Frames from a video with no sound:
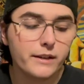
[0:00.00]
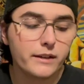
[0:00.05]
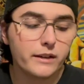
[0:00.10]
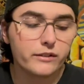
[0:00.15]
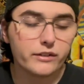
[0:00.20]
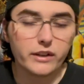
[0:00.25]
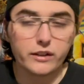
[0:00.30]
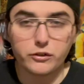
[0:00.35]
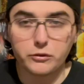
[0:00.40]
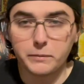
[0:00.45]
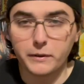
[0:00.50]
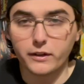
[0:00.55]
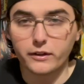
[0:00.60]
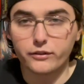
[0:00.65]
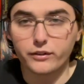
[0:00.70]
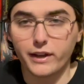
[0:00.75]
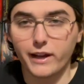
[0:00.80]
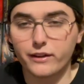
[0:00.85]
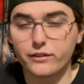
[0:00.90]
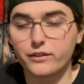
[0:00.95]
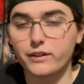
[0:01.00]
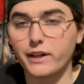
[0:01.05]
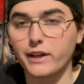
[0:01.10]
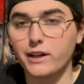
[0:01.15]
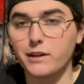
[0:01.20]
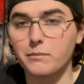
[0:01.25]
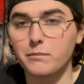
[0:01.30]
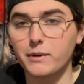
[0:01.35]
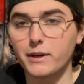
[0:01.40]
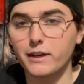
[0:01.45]
how you spell his last
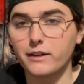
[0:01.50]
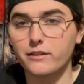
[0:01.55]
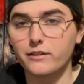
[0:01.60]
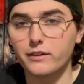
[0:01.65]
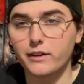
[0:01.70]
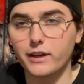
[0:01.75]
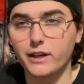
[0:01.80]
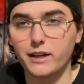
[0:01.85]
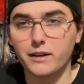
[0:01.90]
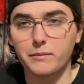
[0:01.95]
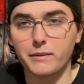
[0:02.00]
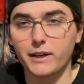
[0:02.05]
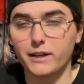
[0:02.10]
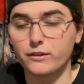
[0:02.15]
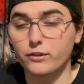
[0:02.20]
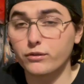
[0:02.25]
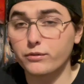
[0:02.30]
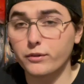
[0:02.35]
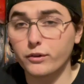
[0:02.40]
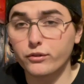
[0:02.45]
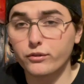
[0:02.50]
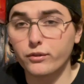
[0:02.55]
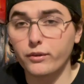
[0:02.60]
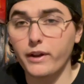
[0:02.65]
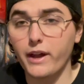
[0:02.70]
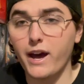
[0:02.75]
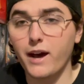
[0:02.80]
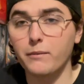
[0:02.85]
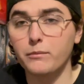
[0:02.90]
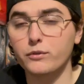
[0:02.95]
name. But man, those first 3
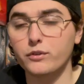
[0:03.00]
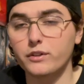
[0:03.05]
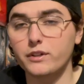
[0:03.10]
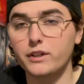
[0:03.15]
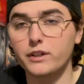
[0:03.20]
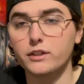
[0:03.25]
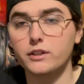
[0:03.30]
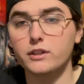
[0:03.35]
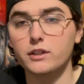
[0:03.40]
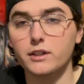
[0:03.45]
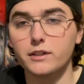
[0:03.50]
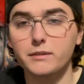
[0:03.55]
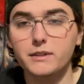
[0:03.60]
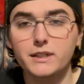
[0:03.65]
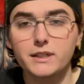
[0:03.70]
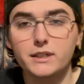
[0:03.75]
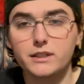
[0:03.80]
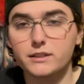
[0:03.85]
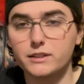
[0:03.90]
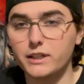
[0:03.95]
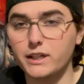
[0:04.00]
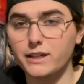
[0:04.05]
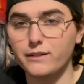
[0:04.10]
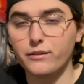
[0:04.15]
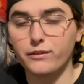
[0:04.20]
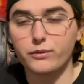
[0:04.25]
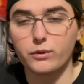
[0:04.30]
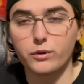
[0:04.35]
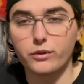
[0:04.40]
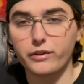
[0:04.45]
albums are killer. Love,
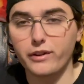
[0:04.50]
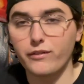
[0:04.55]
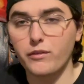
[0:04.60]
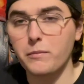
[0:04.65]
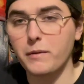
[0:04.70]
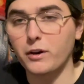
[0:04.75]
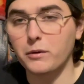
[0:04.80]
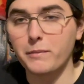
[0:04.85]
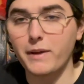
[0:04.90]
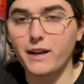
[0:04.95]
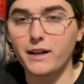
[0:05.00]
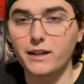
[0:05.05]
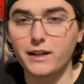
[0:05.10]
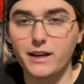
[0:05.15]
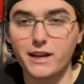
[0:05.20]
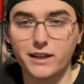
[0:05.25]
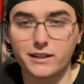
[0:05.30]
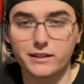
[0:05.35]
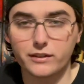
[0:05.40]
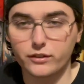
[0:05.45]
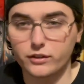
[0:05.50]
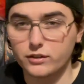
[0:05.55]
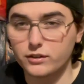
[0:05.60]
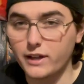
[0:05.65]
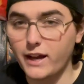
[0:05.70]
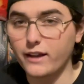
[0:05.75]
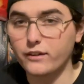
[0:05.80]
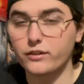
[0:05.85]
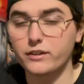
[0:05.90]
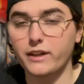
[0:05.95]
of course, Heavy Metal Maniac. That's a
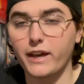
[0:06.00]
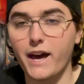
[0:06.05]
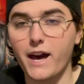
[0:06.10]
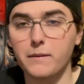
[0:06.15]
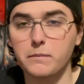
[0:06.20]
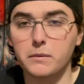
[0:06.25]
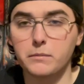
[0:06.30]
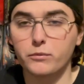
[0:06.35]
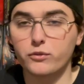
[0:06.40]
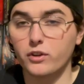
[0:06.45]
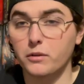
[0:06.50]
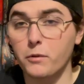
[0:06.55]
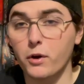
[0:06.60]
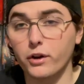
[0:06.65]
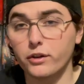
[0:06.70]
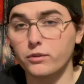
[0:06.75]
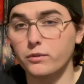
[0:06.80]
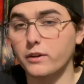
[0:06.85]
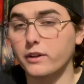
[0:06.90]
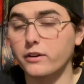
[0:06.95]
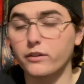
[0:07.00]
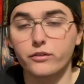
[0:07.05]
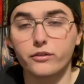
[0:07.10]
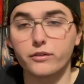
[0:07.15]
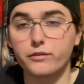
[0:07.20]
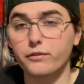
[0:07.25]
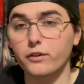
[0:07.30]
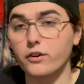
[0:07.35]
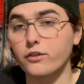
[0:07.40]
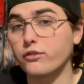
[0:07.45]
classic album. Some argue that it's the
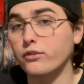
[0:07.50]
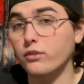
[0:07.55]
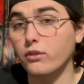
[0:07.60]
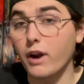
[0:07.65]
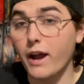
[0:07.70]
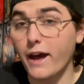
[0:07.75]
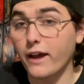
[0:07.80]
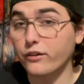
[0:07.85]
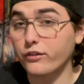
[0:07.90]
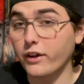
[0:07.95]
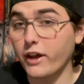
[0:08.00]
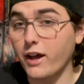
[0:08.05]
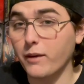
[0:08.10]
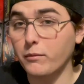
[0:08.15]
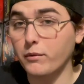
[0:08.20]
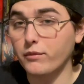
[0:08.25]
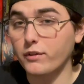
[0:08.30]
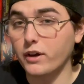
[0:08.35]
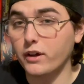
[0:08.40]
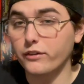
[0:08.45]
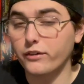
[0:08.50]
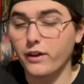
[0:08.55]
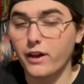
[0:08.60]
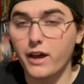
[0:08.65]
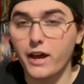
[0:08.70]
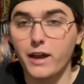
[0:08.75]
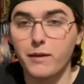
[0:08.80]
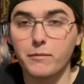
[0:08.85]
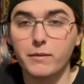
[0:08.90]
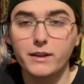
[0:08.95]
first thrash album of all
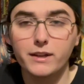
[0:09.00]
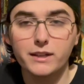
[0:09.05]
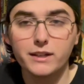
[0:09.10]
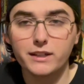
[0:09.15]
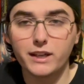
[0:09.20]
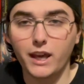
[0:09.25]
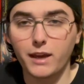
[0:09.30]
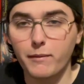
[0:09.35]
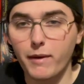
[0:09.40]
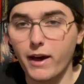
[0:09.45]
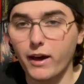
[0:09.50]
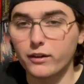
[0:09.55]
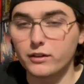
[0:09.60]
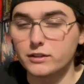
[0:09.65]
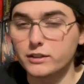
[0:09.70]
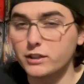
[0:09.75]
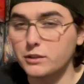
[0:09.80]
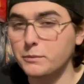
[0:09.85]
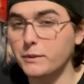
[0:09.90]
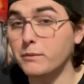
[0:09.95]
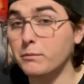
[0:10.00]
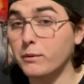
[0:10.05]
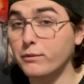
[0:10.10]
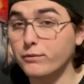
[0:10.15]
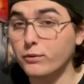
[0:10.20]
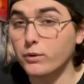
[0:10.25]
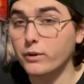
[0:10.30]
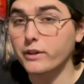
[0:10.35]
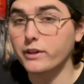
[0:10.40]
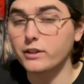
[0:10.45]
time. Came out a little bit
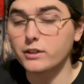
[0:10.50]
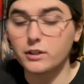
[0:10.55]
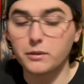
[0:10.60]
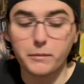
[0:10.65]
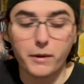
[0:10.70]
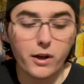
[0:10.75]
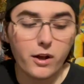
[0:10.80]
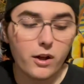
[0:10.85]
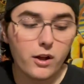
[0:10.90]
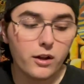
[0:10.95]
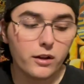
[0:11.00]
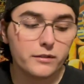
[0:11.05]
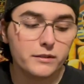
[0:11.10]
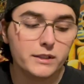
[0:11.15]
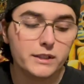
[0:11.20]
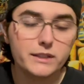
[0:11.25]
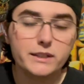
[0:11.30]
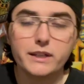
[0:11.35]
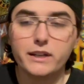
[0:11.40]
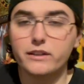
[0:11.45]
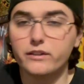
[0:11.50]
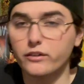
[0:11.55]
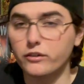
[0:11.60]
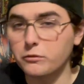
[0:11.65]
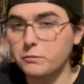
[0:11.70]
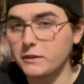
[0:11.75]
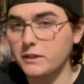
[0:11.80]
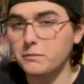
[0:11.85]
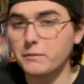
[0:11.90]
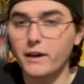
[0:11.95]
before Kill 'Em All. Is it
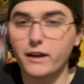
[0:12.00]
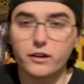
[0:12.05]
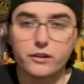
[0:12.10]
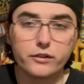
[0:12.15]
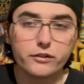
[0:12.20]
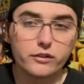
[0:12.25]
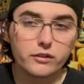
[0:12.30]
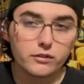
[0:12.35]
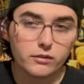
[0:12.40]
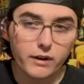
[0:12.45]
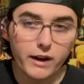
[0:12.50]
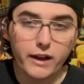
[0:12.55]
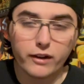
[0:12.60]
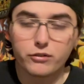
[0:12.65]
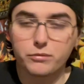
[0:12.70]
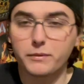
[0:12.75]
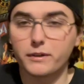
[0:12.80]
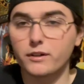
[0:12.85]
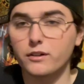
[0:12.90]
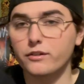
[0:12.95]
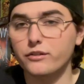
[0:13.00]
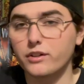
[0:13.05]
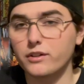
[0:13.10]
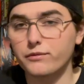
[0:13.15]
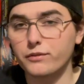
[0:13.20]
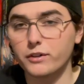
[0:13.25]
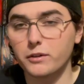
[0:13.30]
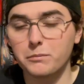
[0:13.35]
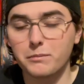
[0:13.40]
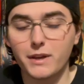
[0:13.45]
speed metal? Is it thrash metal? It's up
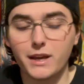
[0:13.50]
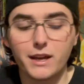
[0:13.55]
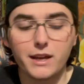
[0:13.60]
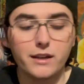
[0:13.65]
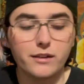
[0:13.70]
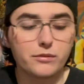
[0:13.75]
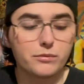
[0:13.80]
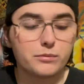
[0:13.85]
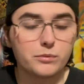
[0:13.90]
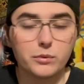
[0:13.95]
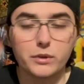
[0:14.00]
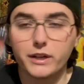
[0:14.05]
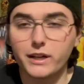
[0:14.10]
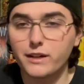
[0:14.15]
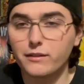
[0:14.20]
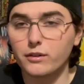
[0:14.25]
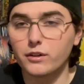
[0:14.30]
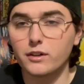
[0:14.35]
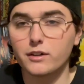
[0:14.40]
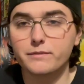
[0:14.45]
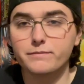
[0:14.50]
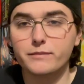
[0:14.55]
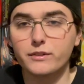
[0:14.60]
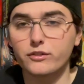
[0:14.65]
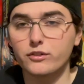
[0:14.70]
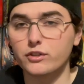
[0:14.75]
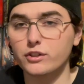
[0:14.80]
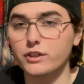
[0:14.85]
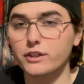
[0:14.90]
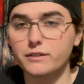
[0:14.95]
for debate. Whatever.
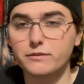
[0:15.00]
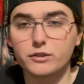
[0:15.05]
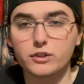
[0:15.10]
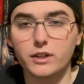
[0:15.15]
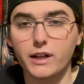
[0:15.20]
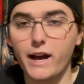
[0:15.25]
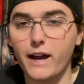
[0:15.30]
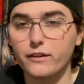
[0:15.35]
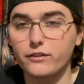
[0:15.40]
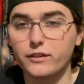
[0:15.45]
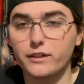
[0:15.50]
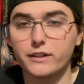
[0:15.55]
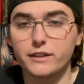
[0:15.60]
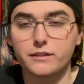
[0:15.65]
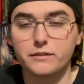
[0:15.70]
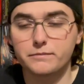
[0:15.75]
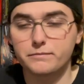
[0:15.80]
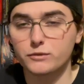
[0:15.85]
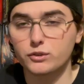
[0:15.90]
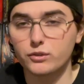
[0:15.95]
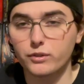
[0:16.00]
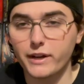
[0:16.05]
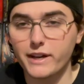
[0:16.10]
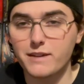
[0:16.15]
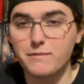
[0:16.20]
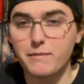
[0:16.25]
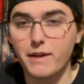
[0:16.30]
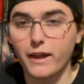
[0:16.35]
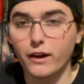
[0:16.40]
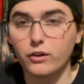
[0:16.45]
It's good, classic,
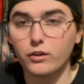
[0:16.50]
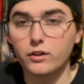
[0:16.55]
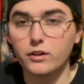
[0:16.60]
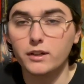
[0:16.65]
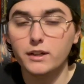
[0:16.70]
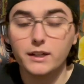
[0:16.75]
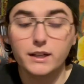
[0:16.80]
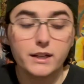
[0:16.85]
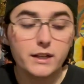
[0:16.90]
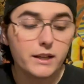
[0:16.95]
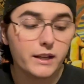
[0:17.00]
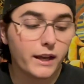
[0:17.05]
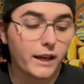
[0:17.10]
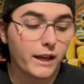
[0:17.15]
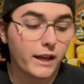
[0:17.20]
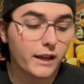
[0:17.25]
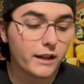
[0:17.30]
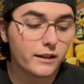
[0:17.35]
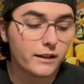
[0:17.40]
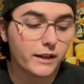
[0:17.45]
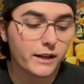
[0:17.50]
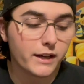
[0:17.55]
great metal. And